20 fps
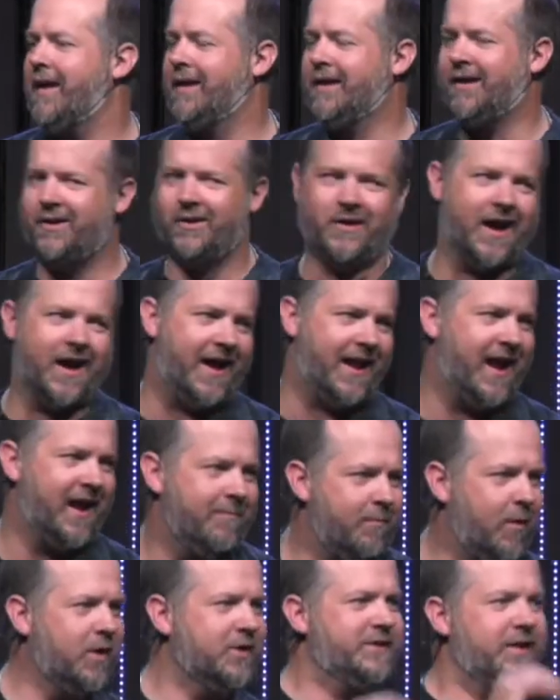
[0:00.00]
oh God, have
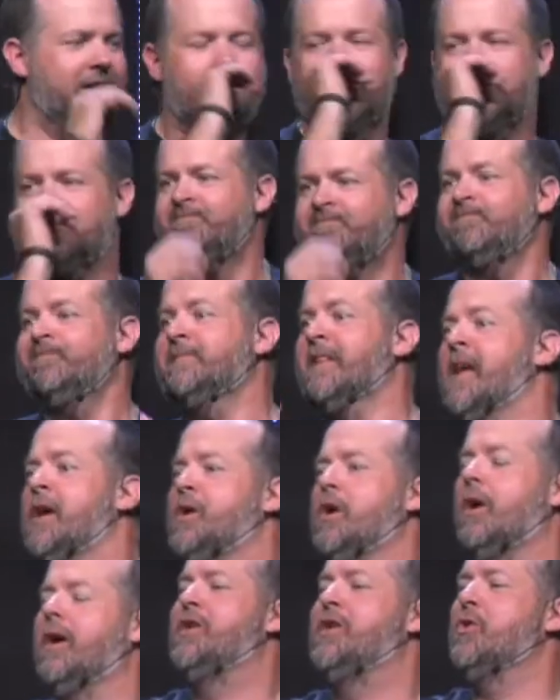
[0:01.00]
mercy.
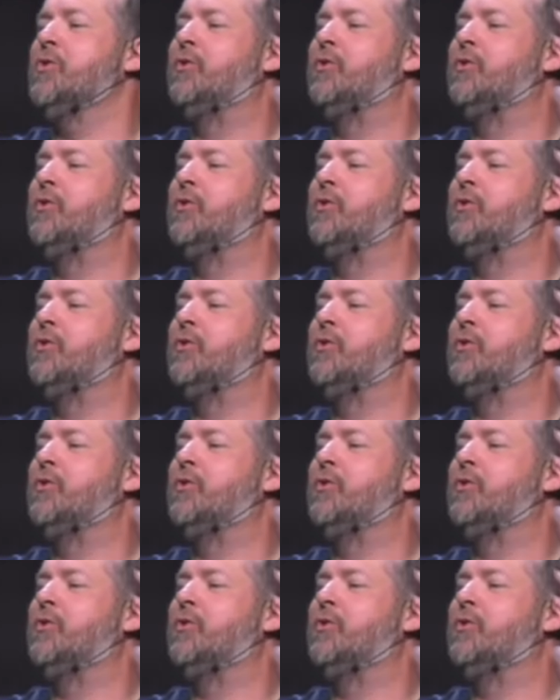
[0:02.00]
You, you